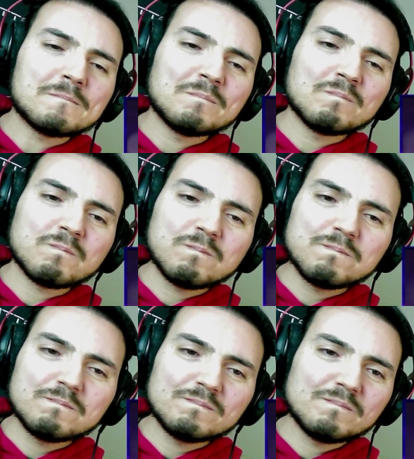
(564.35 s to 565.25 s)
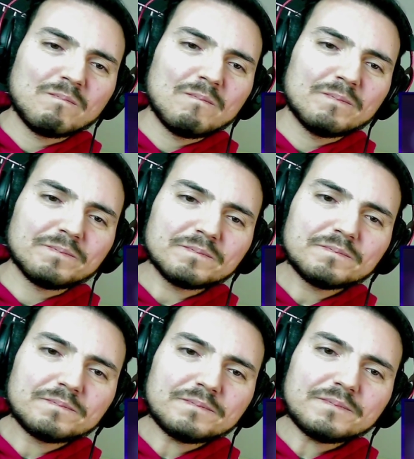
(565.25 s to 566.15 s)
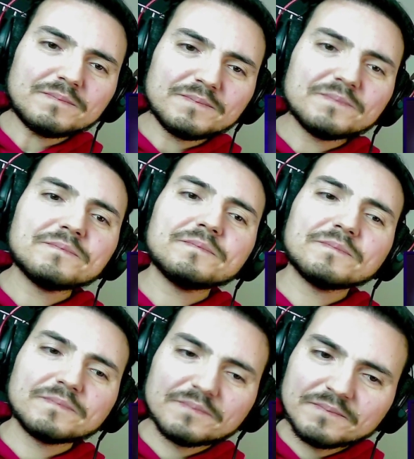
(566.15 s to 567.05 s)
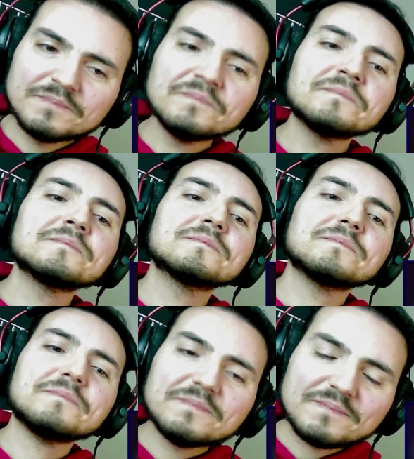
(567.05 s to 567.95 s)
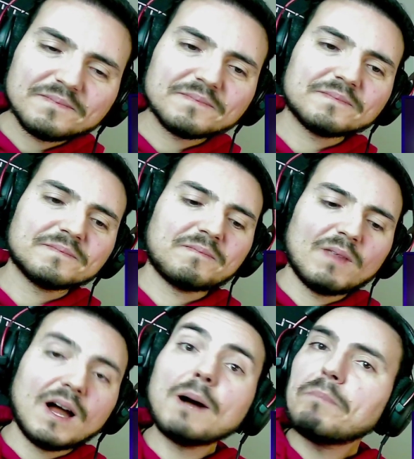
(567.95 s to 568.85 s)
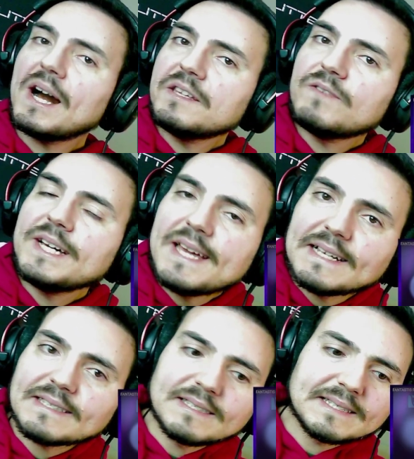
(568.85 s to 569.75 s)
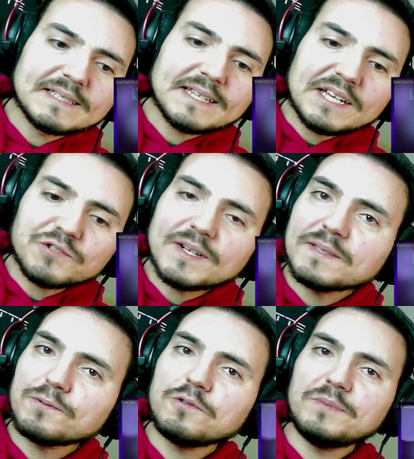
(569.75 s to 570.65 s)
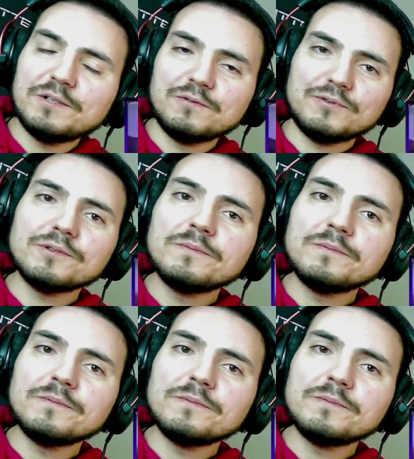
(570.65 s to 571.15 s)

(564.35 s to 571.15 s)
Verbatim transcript: You own the stage. Kalau buat aku ya. Kamu kayak. Ah, by the way, yes, the stage was so beautiful.